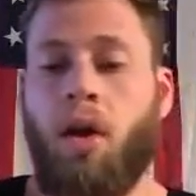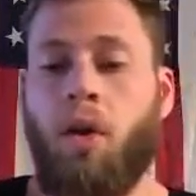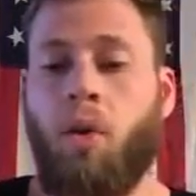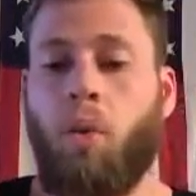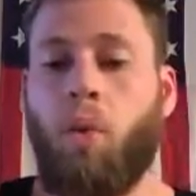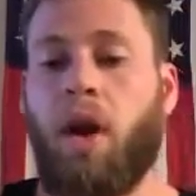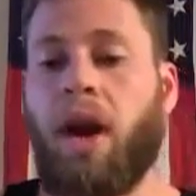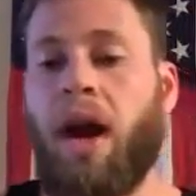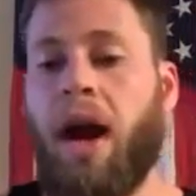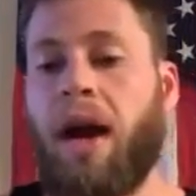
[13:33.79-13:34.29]

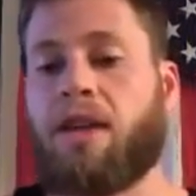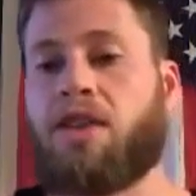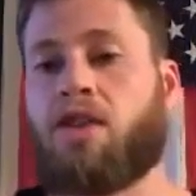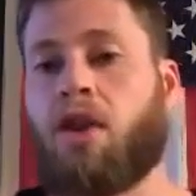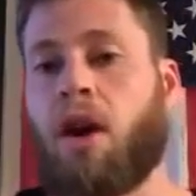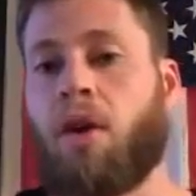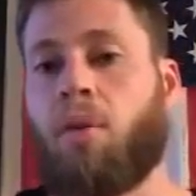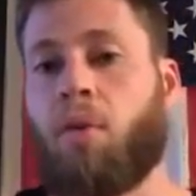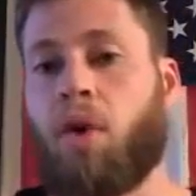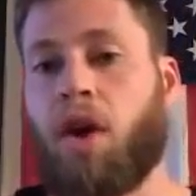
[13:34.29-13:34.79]
When I
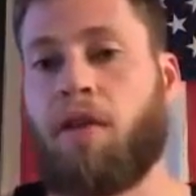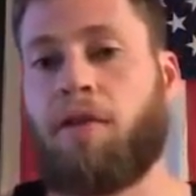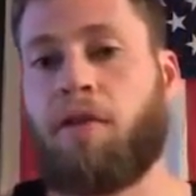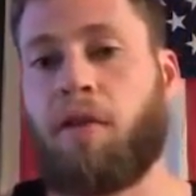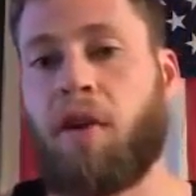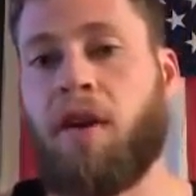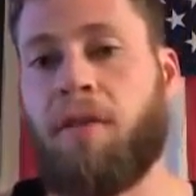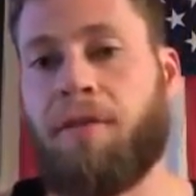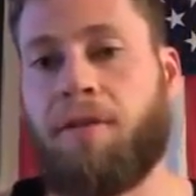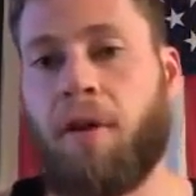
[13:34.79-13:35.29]
started working
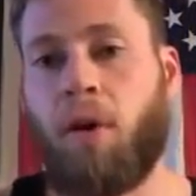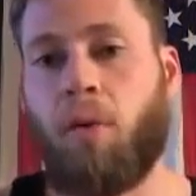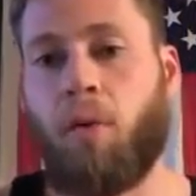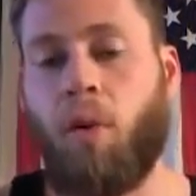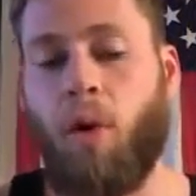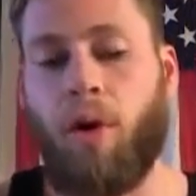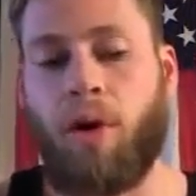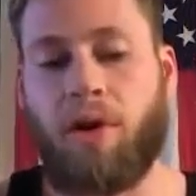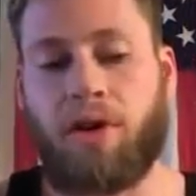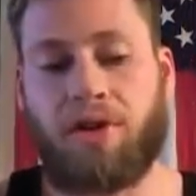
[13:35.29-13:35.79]
for
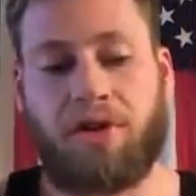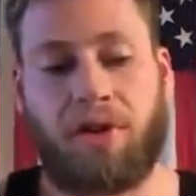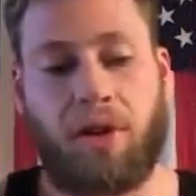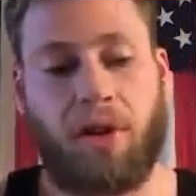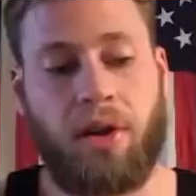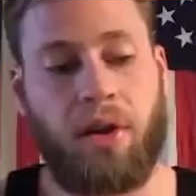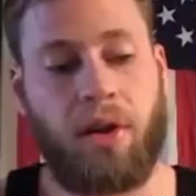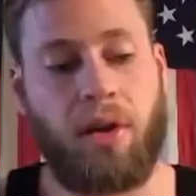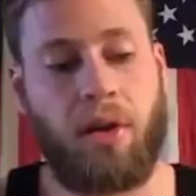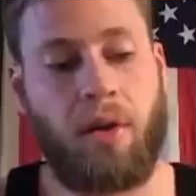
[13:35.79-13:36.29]
Infowars,
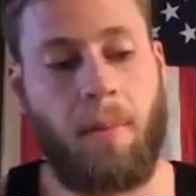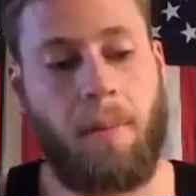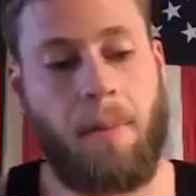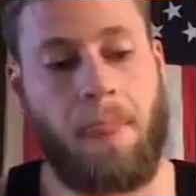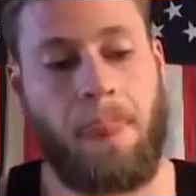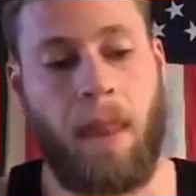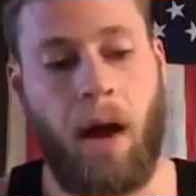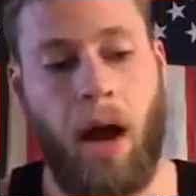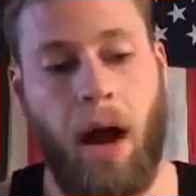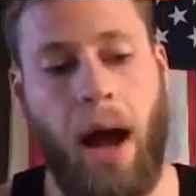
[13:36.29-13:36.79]

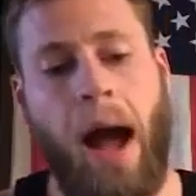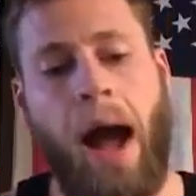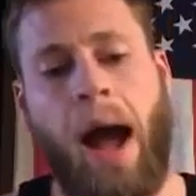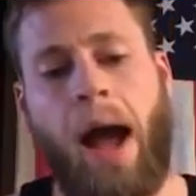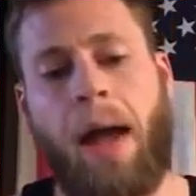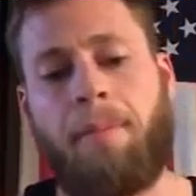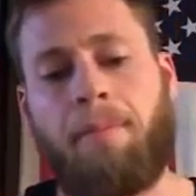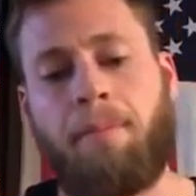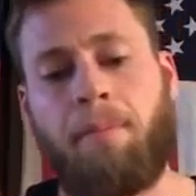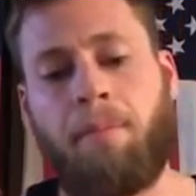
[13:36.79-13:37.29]

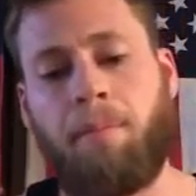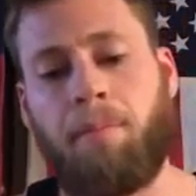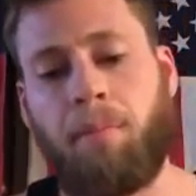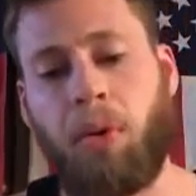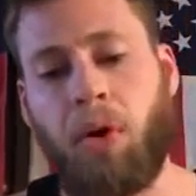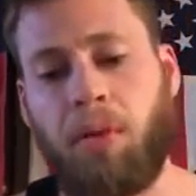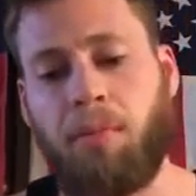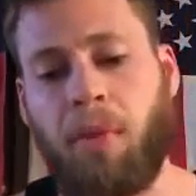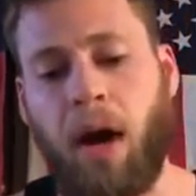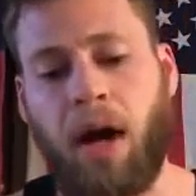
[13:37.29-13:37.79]
I
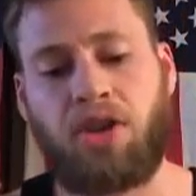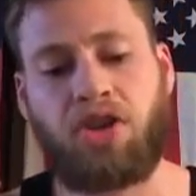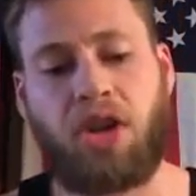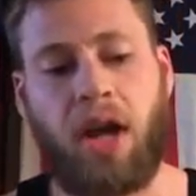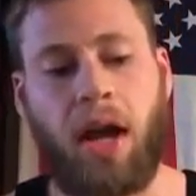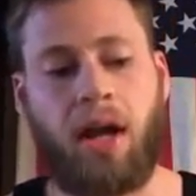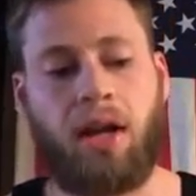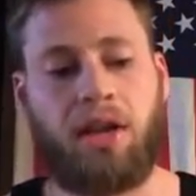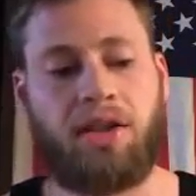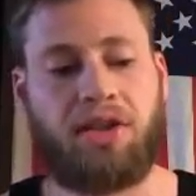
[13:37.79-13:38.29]
put my
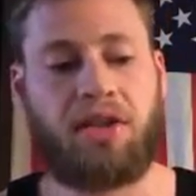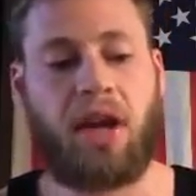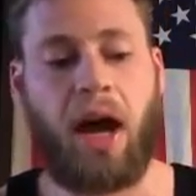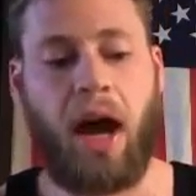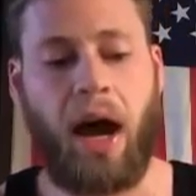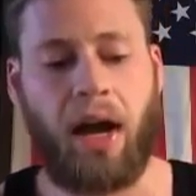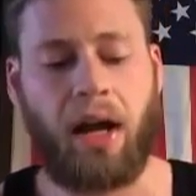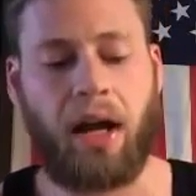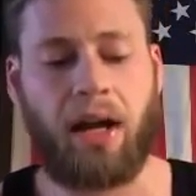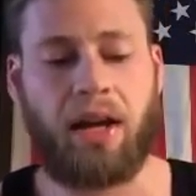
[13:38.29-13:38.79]
channel
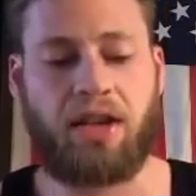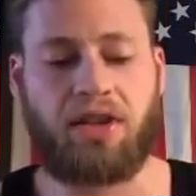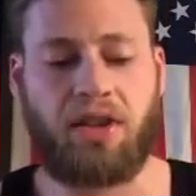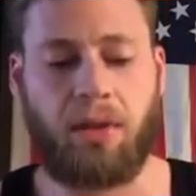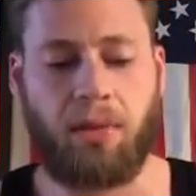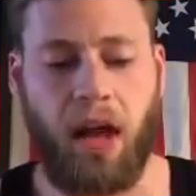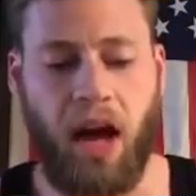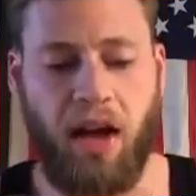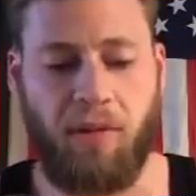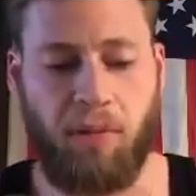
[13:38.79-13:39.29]
aside. I did
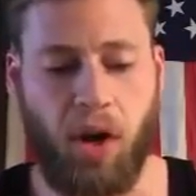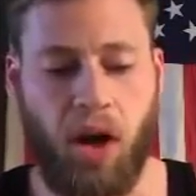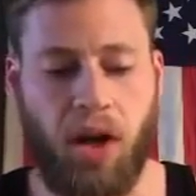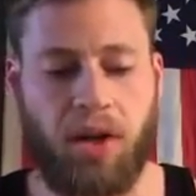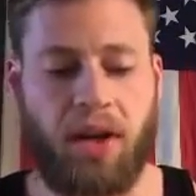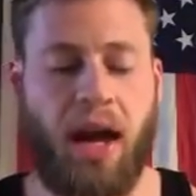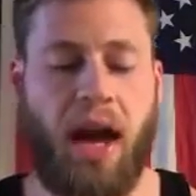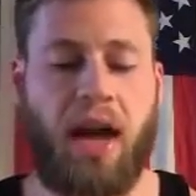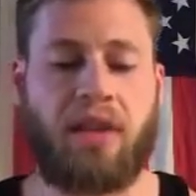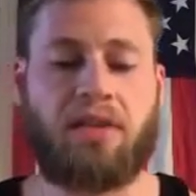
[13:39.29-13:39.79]
some live
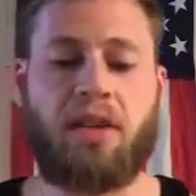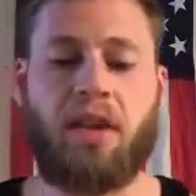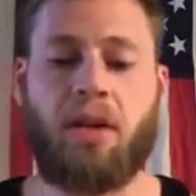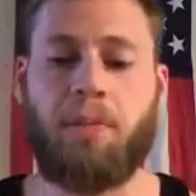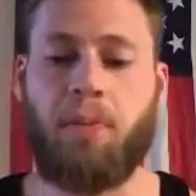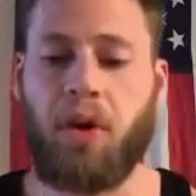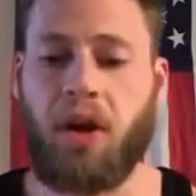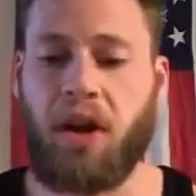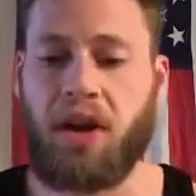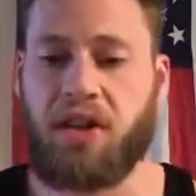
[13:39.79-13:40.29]
broadcasts and then
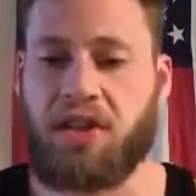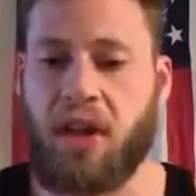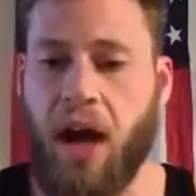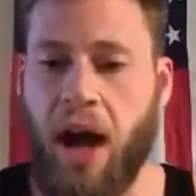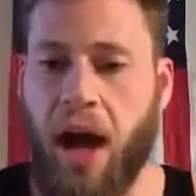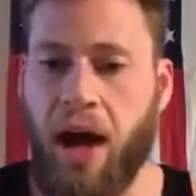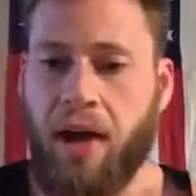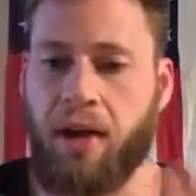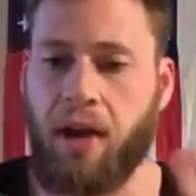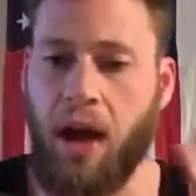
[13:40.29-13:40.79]
put it
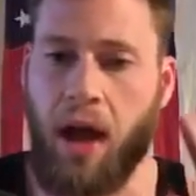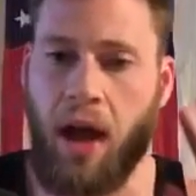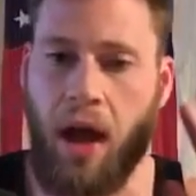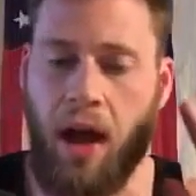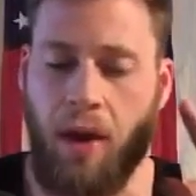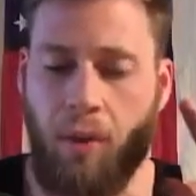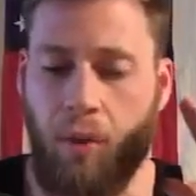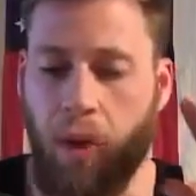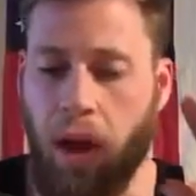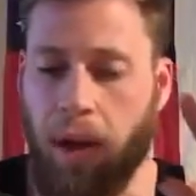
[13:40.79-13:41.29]
aside
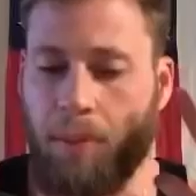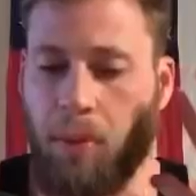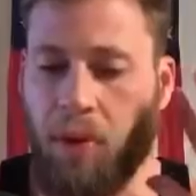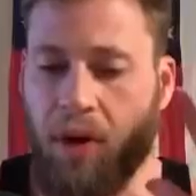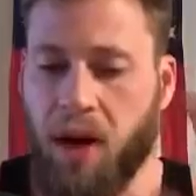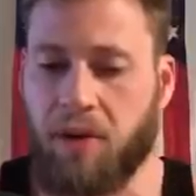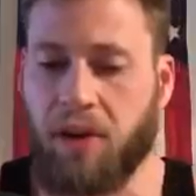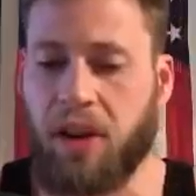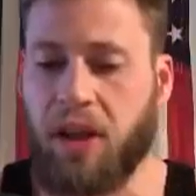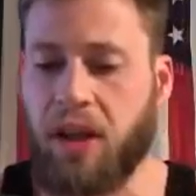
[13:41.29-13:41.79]
and
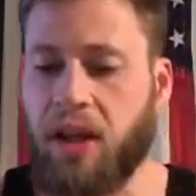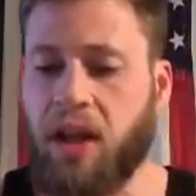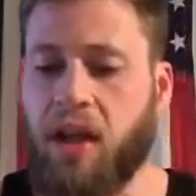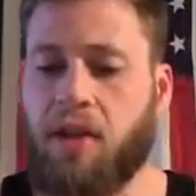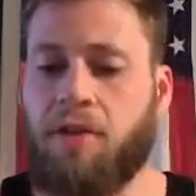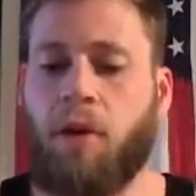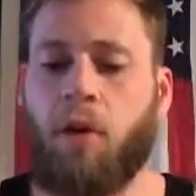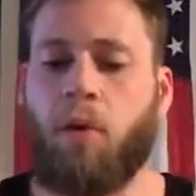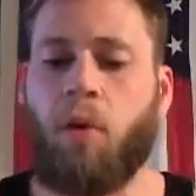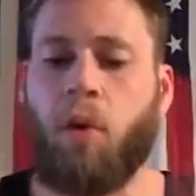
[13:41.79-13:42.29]
put everything in
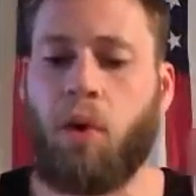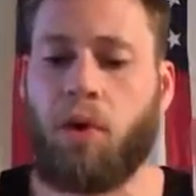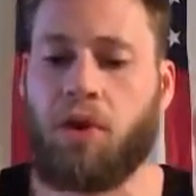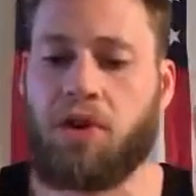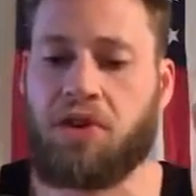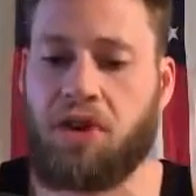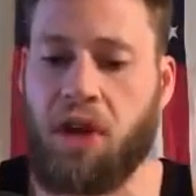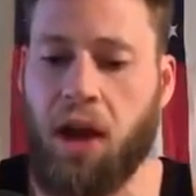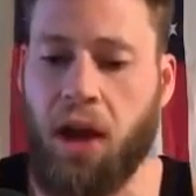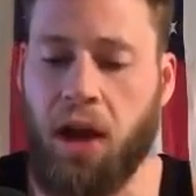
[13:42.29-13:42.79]

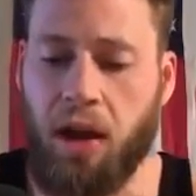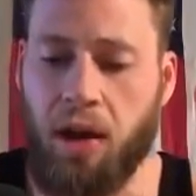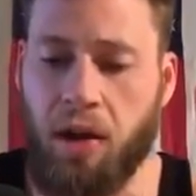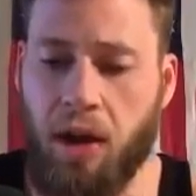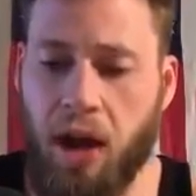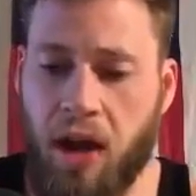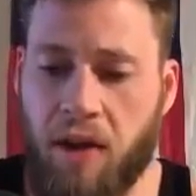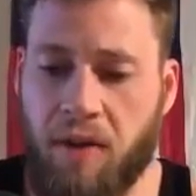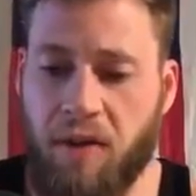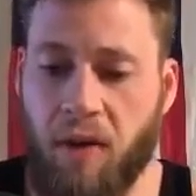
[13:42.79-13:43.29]
Infowars,
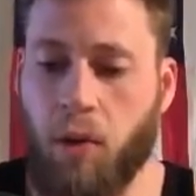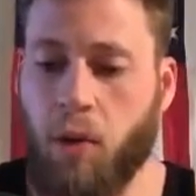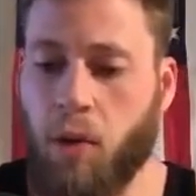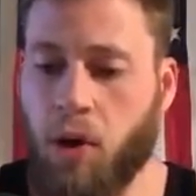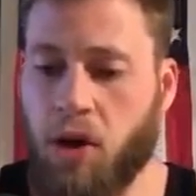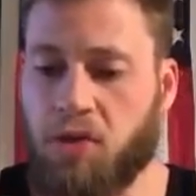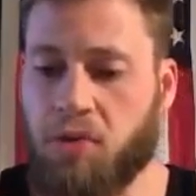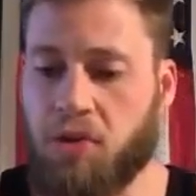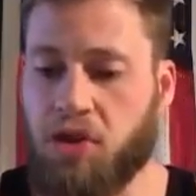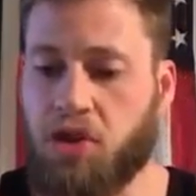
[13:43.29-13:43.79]
and
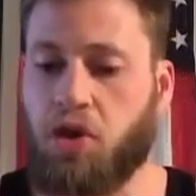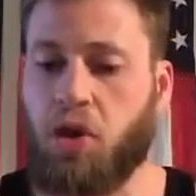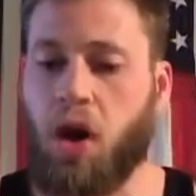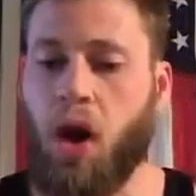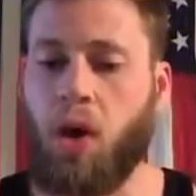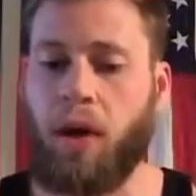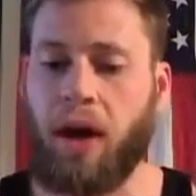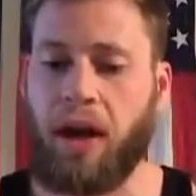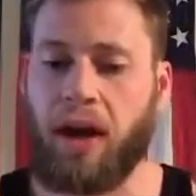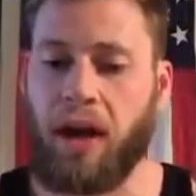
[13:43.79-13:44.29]
Infowars was
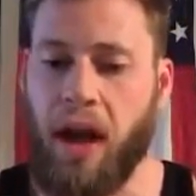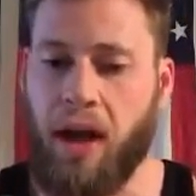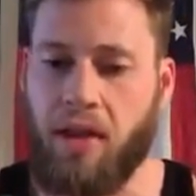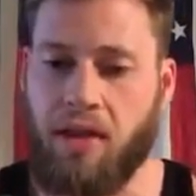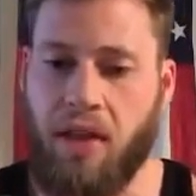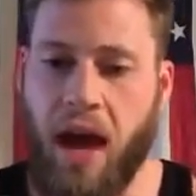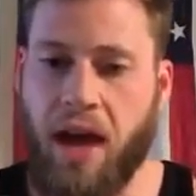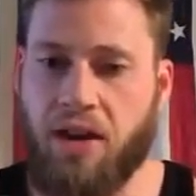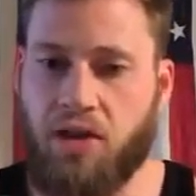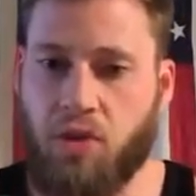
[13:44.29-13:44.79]
growing,
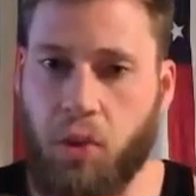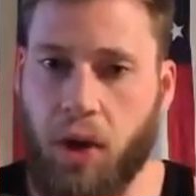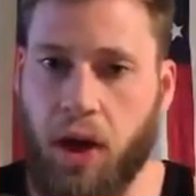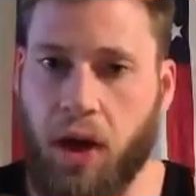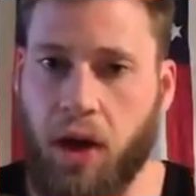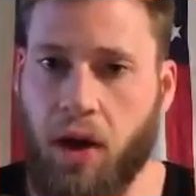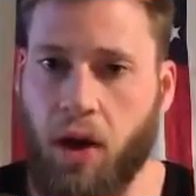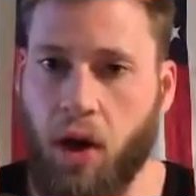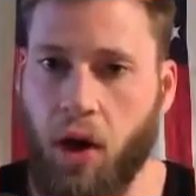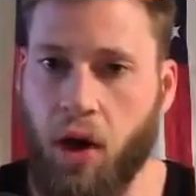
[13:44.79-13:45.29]
and that's
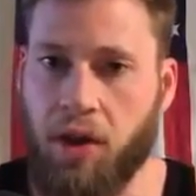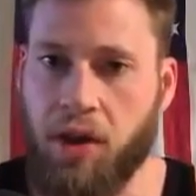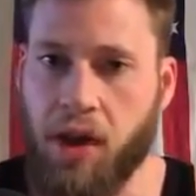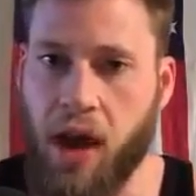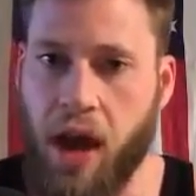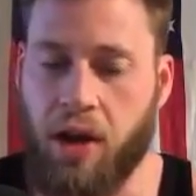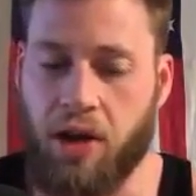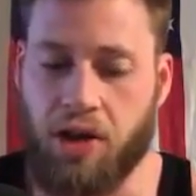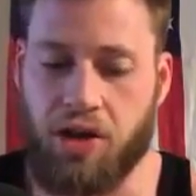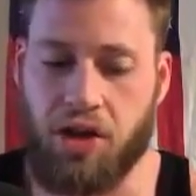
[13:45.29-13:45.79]
where all the
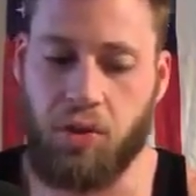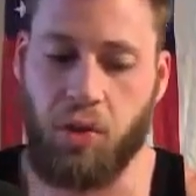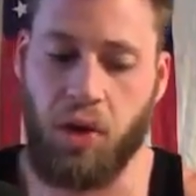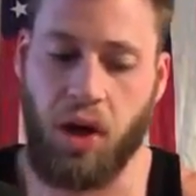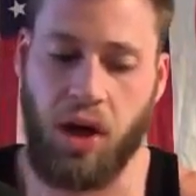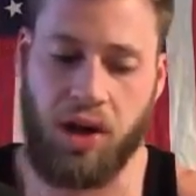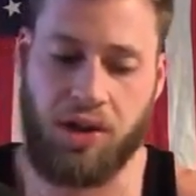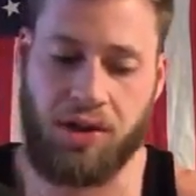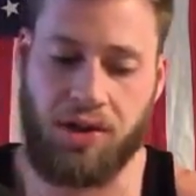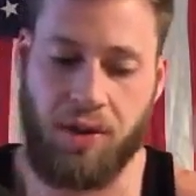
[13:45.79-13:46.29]
energy
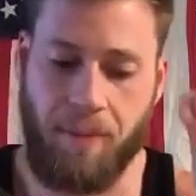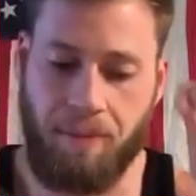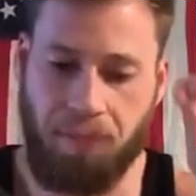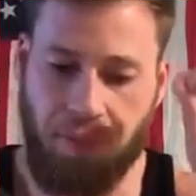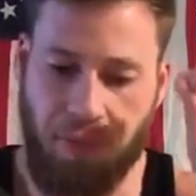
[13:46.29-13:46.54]
was.